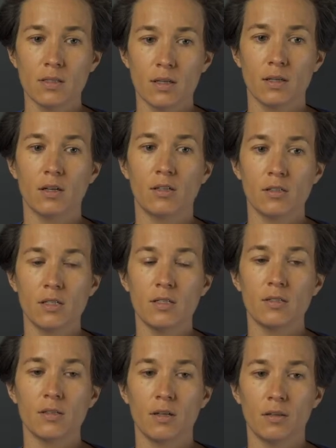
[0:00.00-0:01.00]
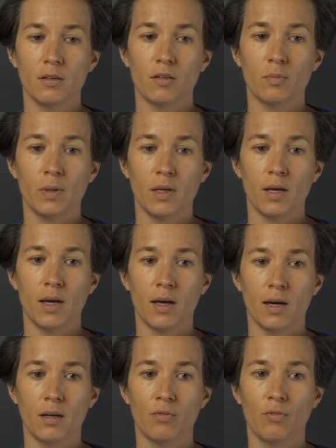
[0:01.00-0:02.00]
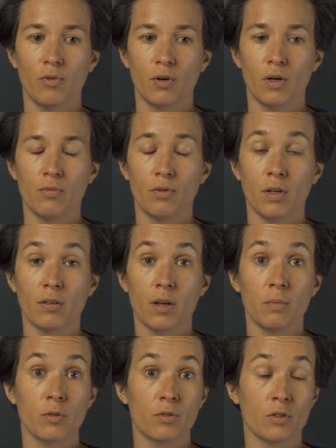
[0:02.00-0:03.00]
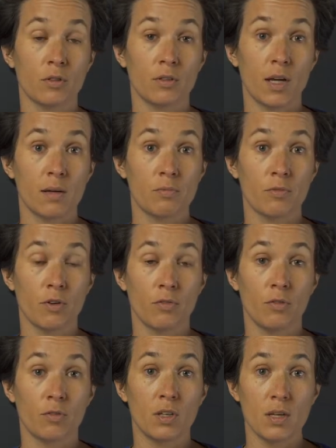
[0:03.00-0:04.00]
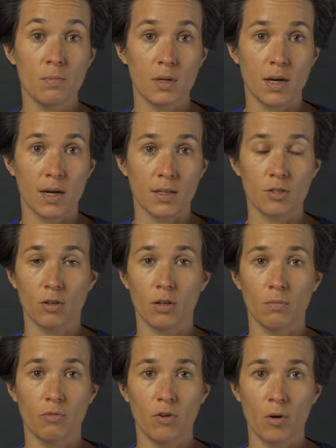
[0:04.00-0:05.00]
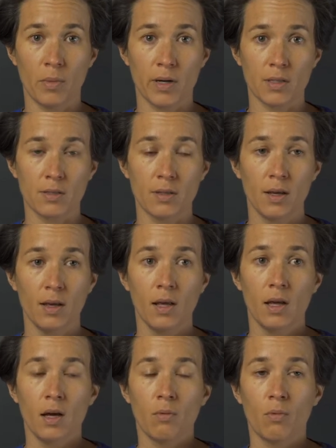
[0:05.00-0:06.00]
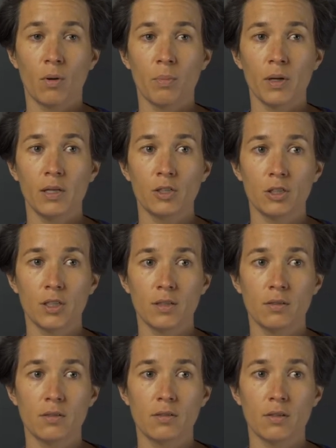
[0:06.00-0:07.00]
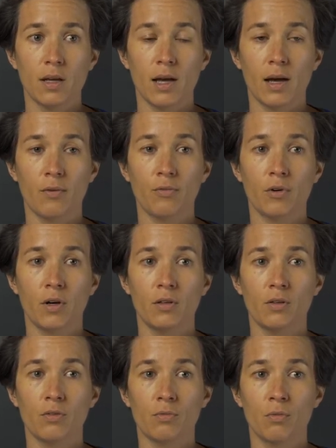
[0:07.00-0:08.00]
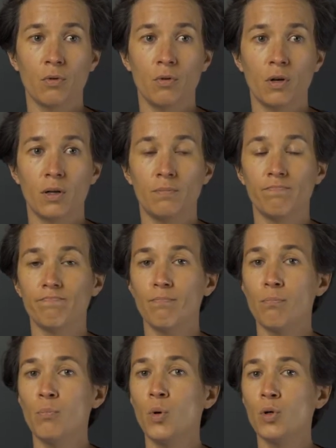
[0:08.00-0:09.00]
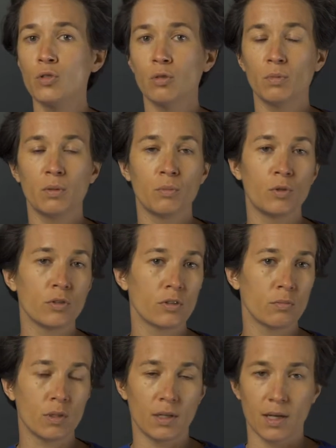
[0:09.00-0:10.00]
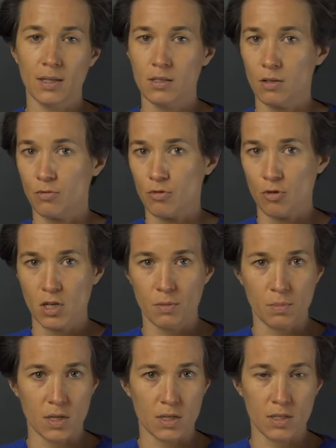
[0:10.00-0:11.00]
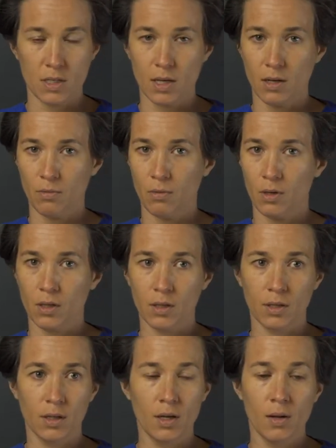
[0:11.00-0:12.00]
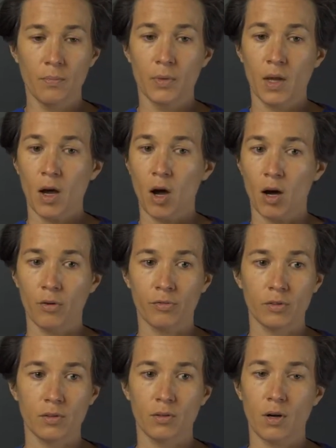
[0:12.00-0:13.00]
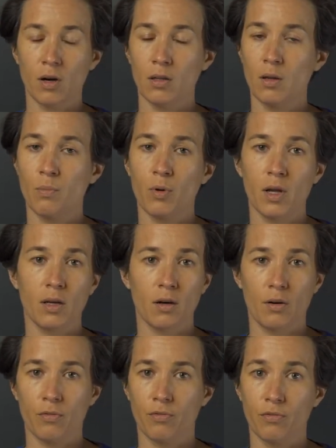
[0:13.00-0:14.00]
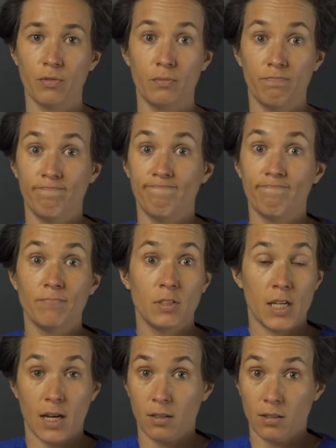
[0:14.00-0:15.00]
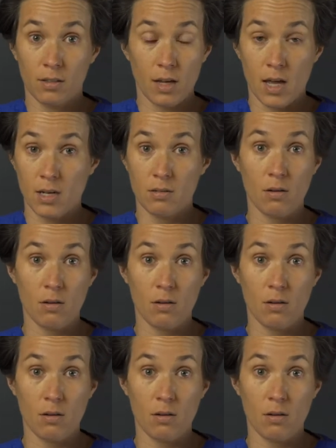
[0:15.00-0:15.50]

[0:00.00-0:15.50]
that CAR T-cell therapy had for example, certain types of leukemias or lymphomas, where patients have gone through multiple lines of treatment and were often on the brink of death and